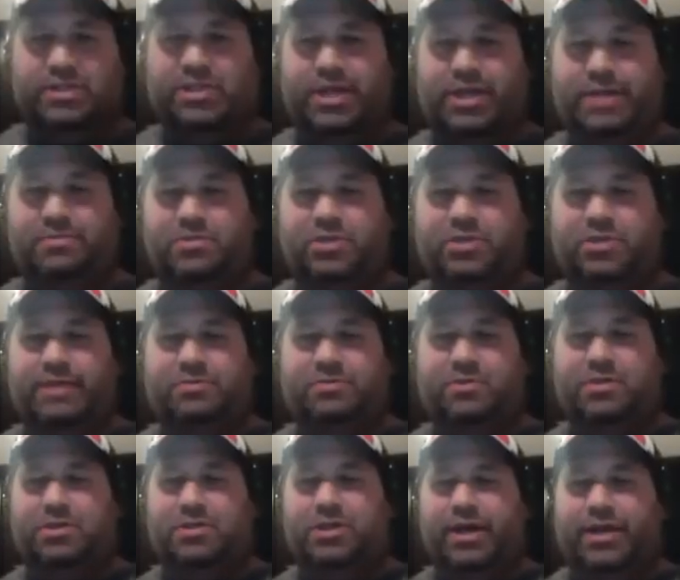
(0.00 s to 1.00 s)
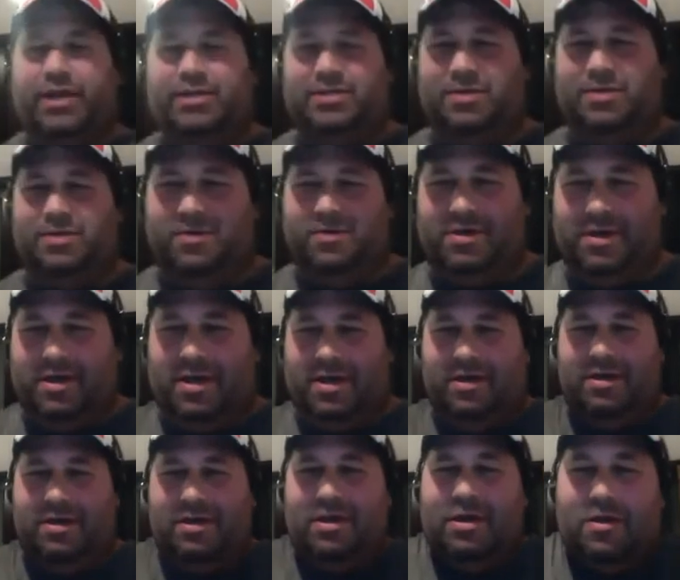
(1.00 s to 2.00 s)
James in the chat has said
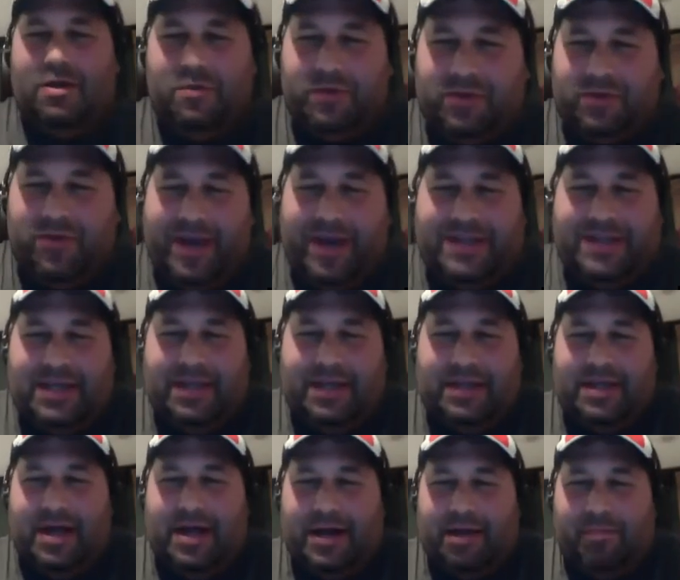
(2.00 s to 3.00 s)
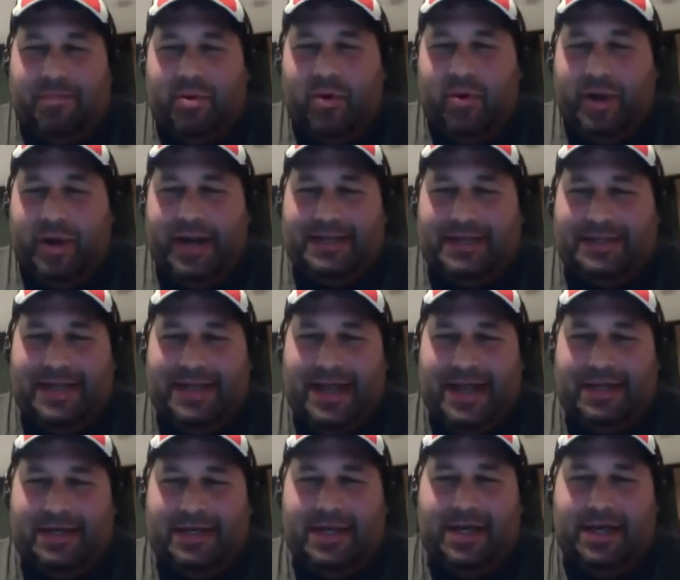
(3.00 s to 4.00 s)
was great seeing Laka point at his
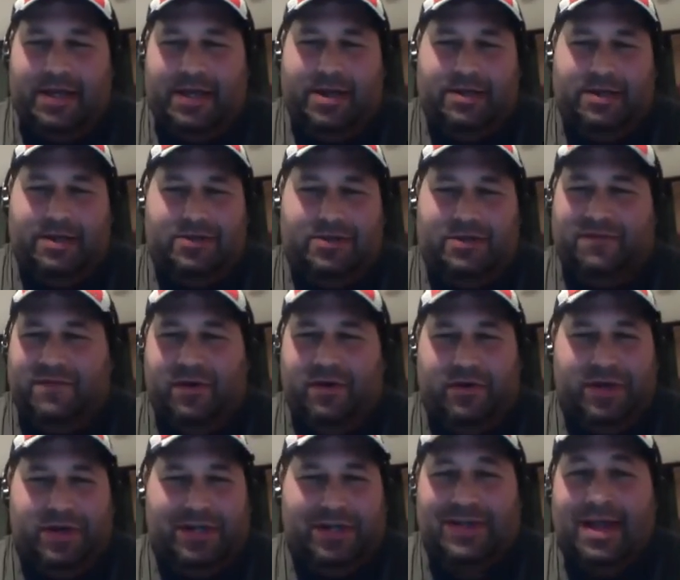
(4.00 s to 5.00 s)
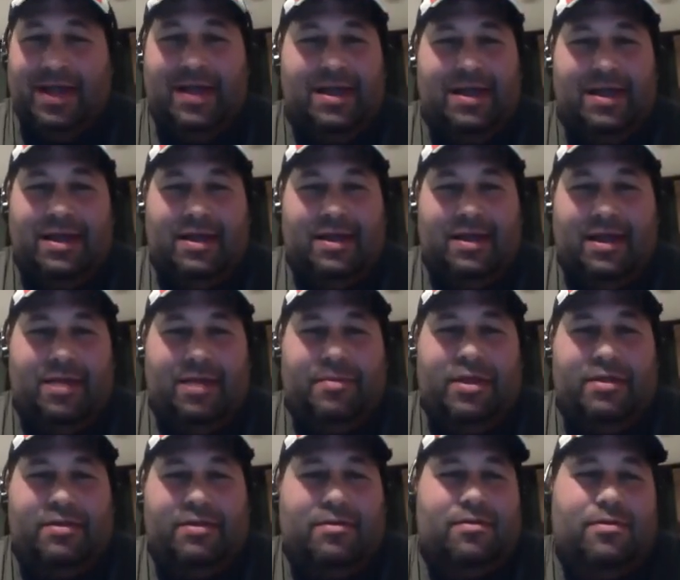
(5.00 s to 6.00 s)
head, telling others to focus. I
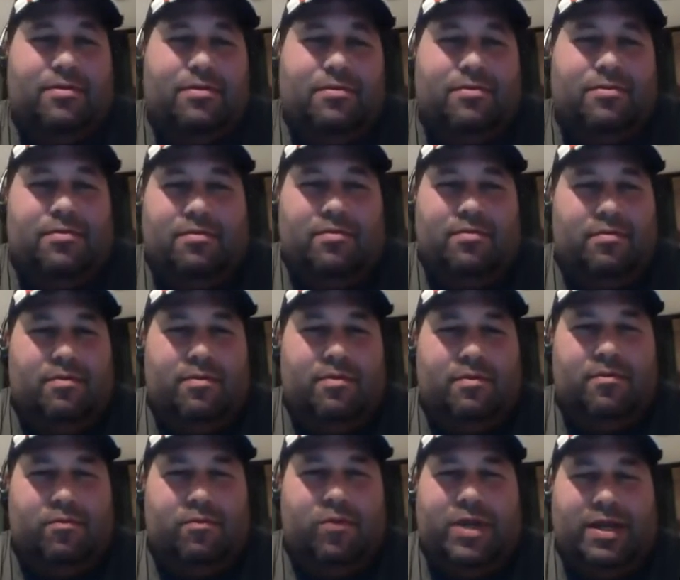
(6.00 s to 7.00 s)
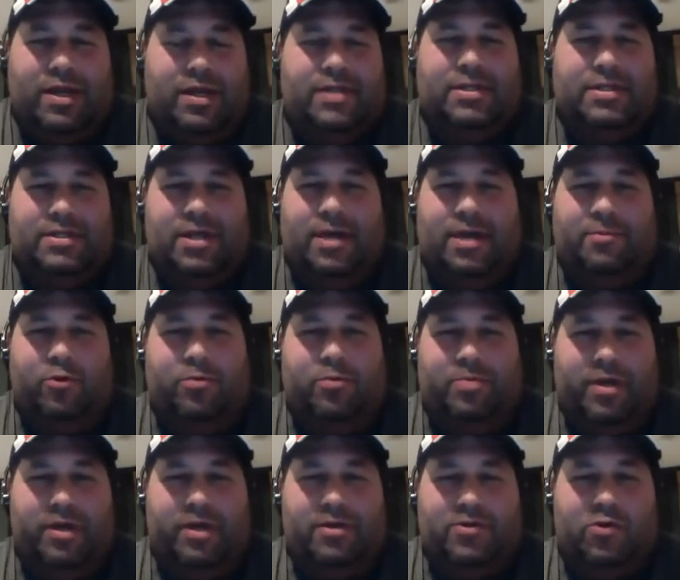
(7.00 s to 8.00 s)
mean, we need to sign more
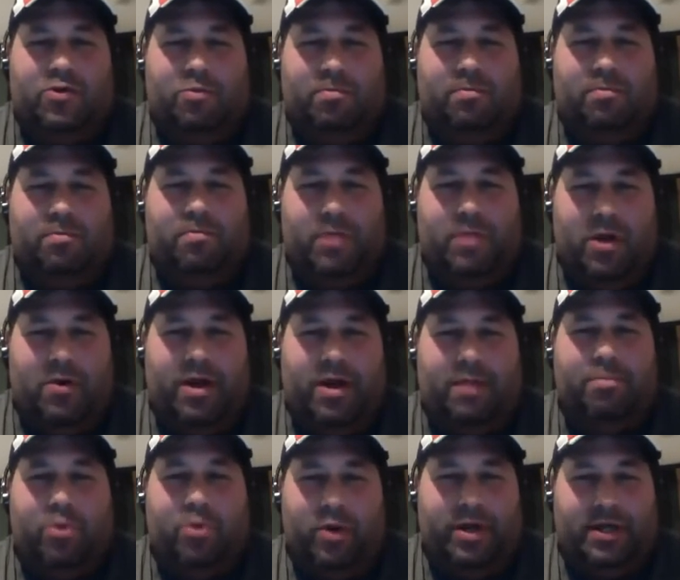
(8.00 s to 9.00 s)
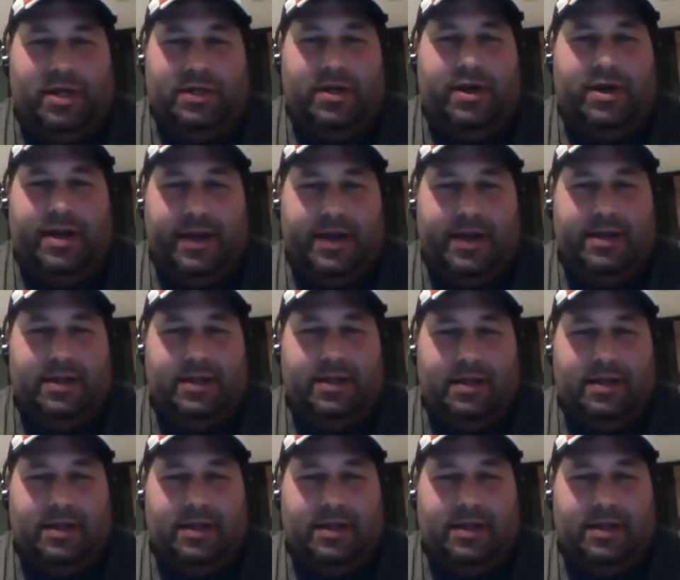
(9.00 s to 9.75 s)
players who know how to point at their head.